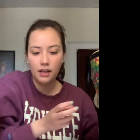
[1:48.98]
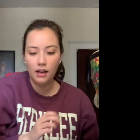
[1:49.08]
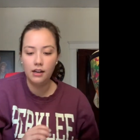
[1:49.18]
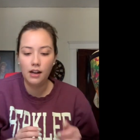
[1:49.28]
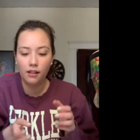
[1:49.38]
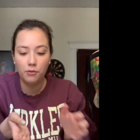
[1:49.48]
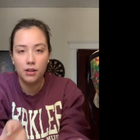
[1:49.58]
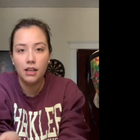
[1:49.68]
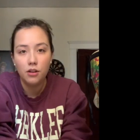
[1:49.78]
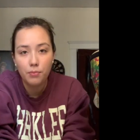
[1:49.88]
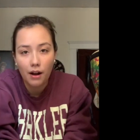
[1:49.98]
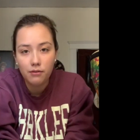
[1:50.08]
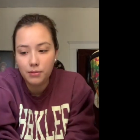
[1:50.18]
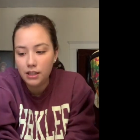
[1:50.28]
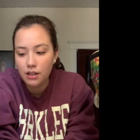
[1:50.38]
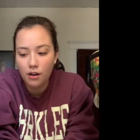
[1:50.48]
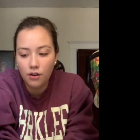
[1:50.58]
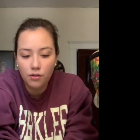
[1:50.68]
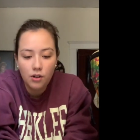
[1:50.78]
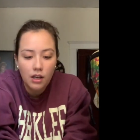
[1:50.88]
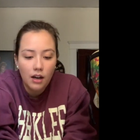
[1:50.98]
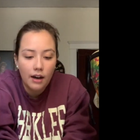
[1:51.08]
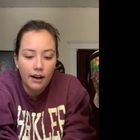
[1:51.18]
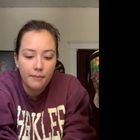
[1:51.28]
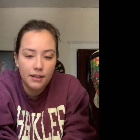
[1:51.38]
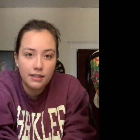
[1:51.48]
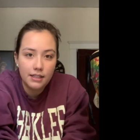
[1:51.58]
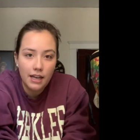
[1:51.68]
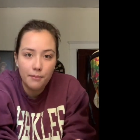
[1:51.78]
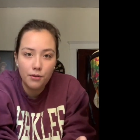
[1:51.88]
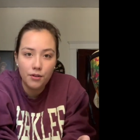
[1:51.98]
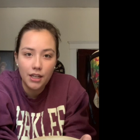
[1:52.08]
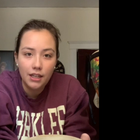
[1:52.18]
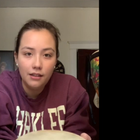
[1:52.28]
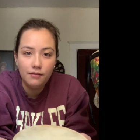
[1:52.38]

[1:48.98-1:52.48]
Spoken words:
Another one that you probably know is a tambourine.